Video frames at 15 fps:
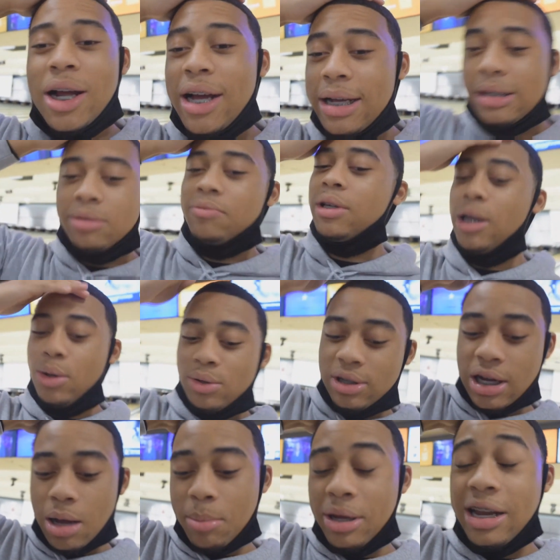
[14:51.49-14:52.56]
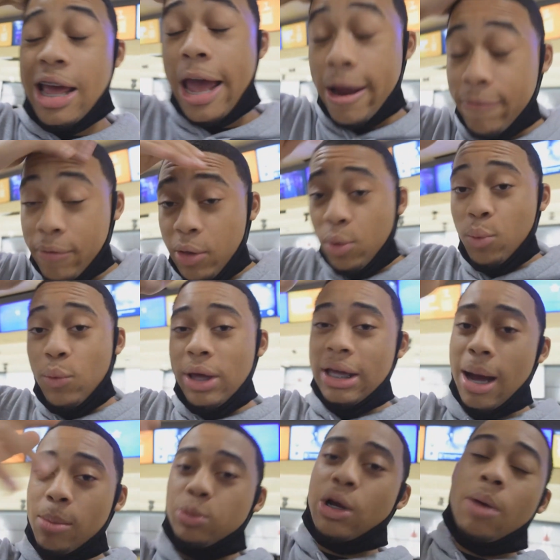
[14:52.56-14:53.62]
I got some videos coming every week.
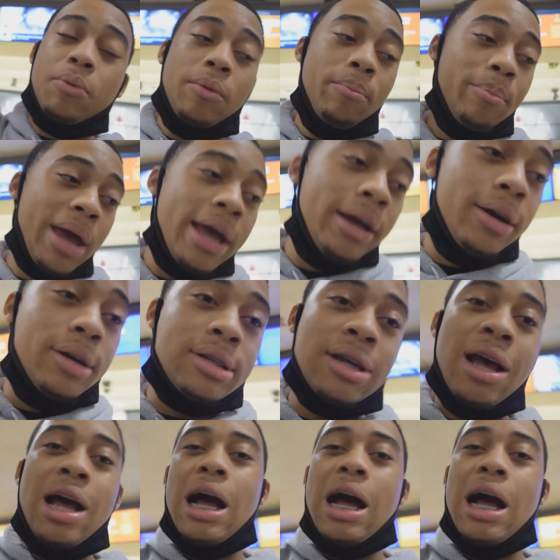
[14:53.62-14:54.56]
I'm dropping bangers.